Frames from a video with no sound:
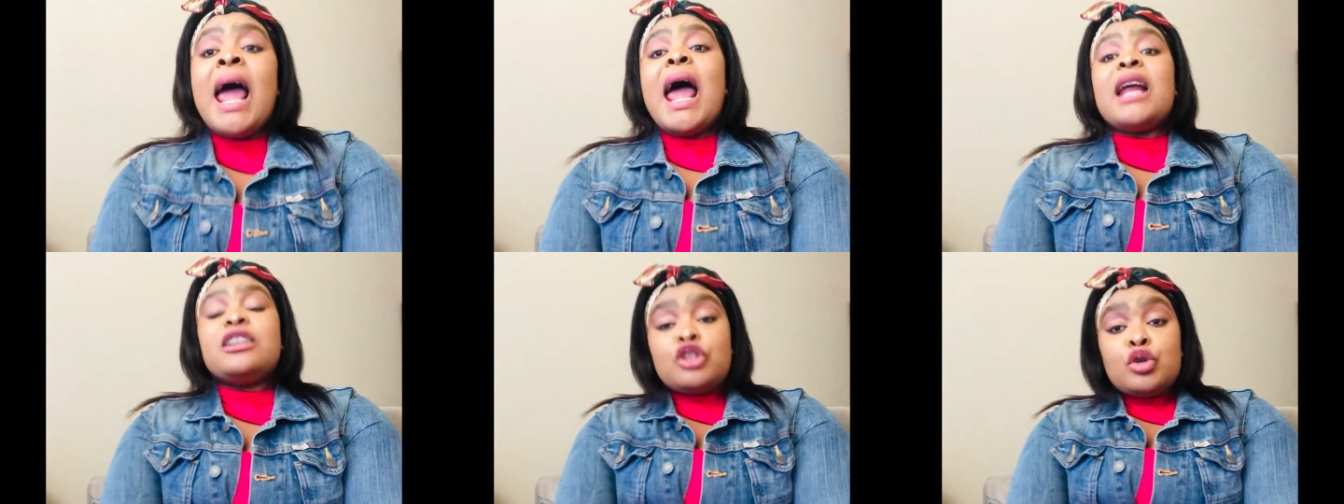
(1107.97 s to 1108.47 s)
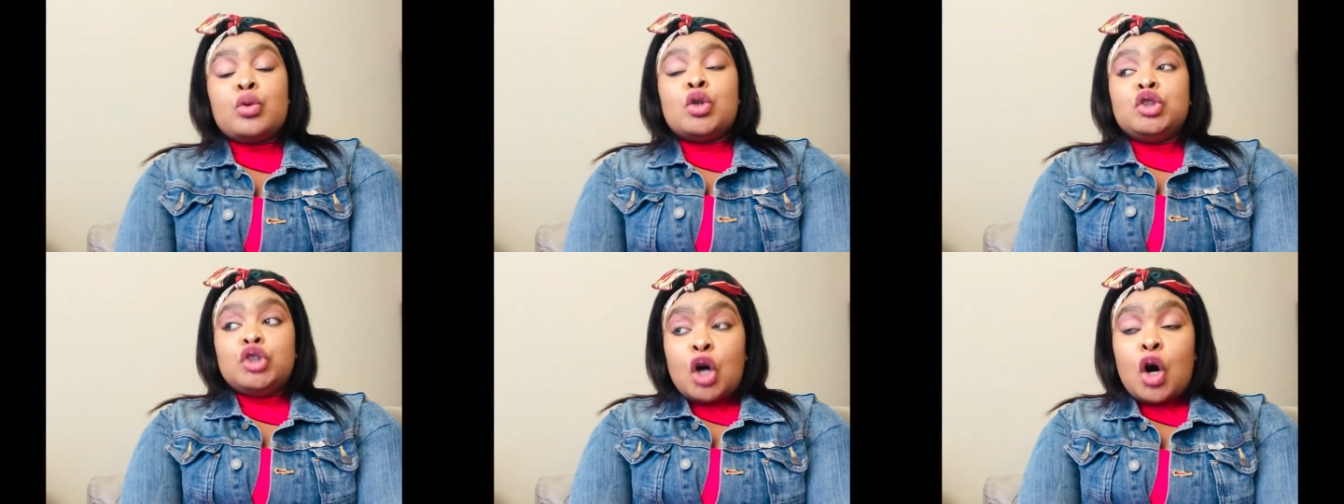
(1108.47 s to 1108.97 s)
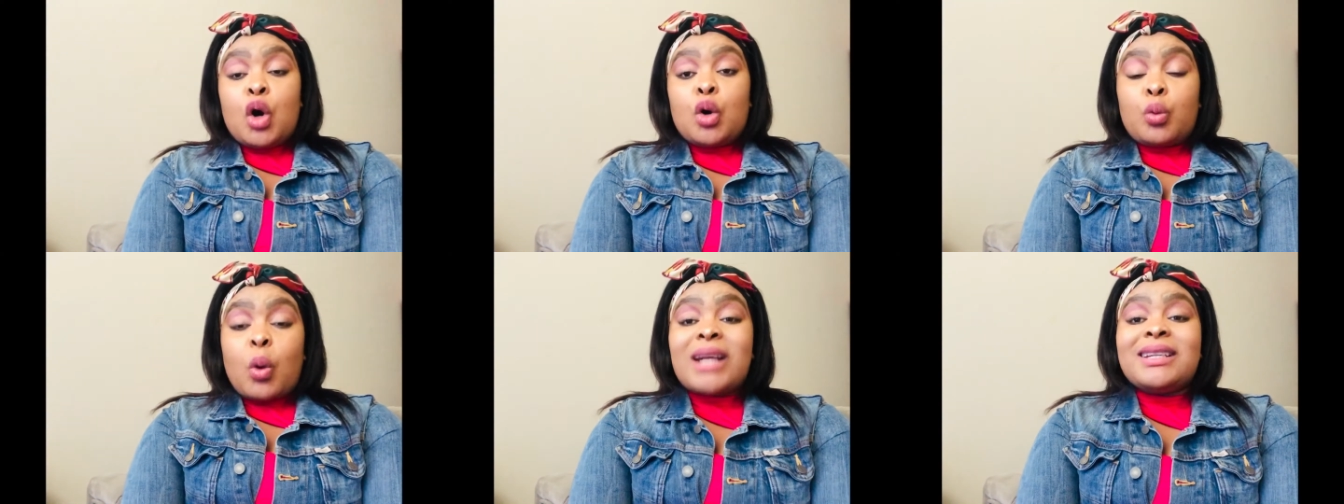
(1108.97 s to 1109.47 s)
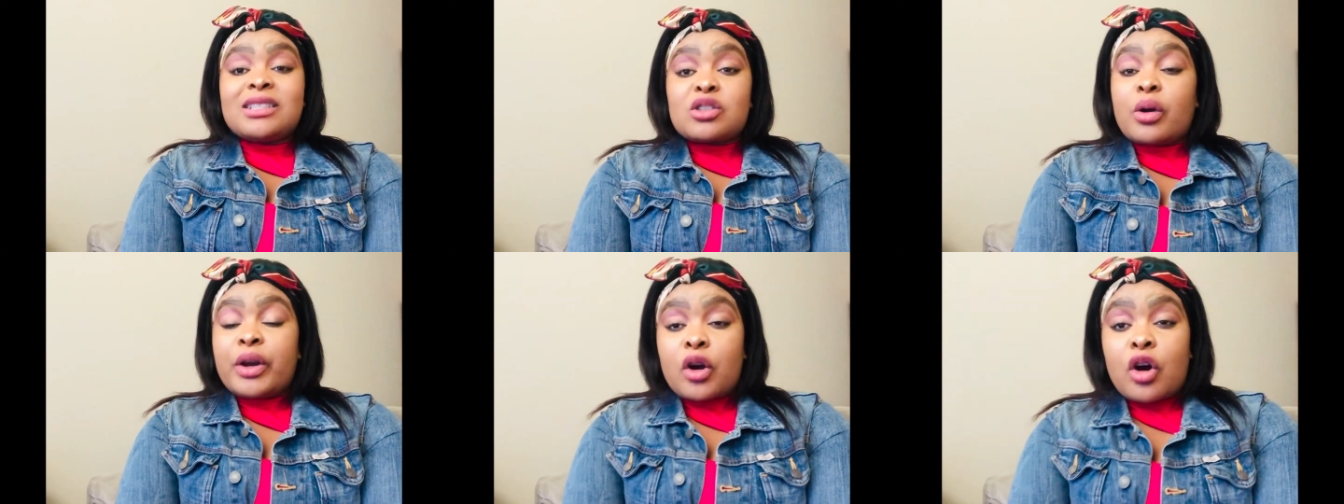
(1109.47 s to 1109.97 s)
and you will know what is
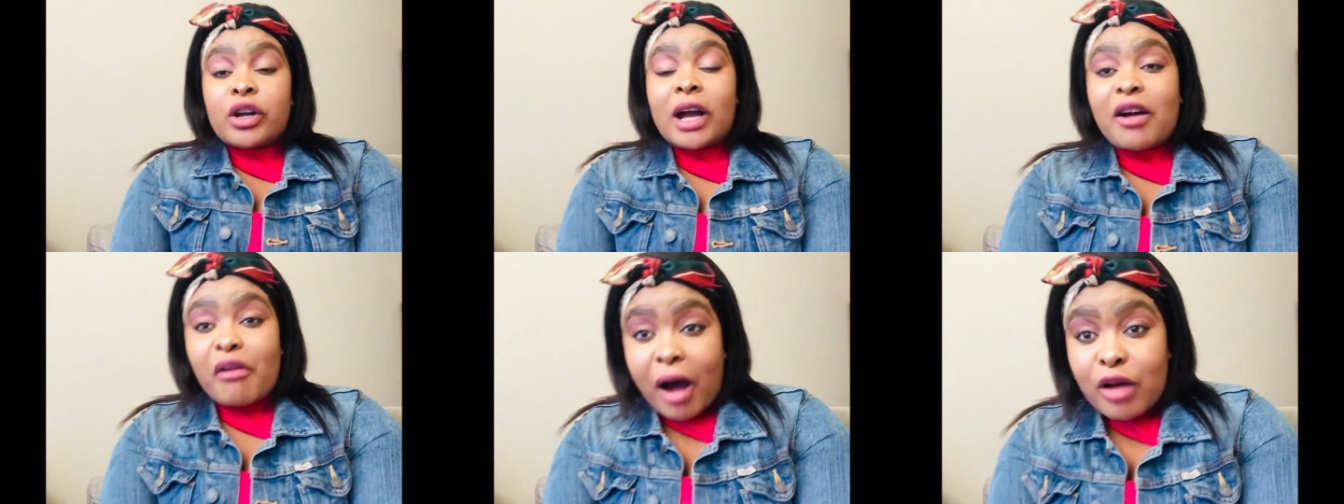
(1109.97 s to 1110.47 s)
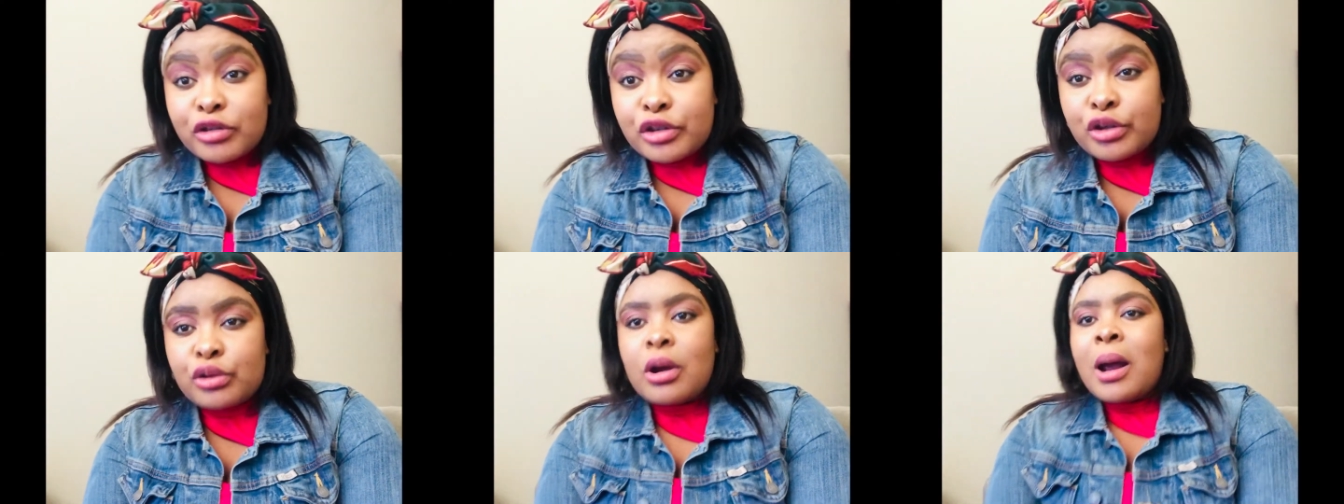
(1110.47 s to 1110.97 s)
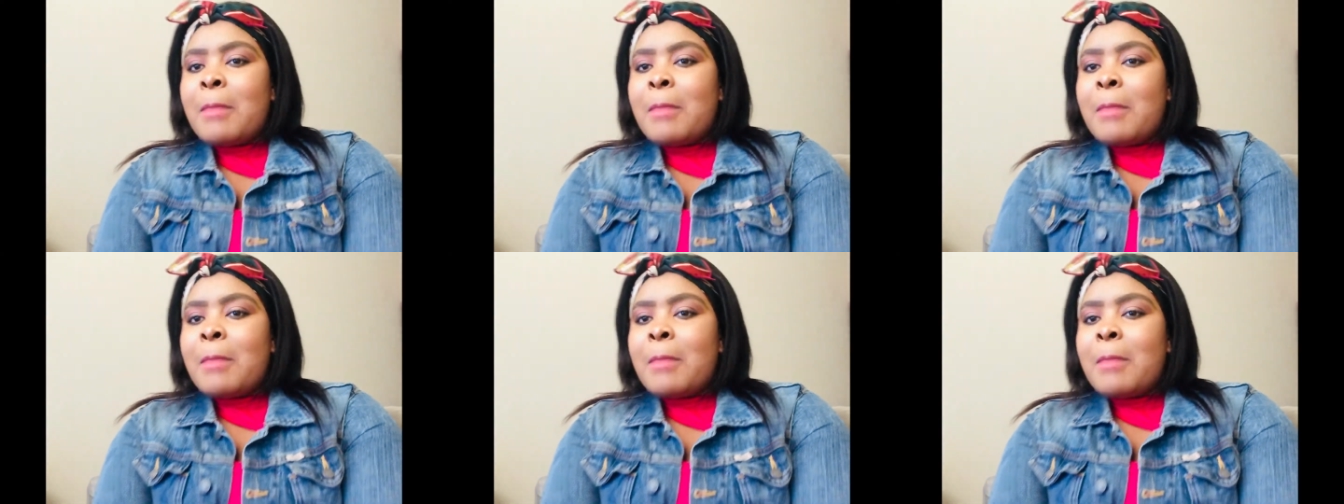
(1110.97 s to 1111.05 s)
going on around you.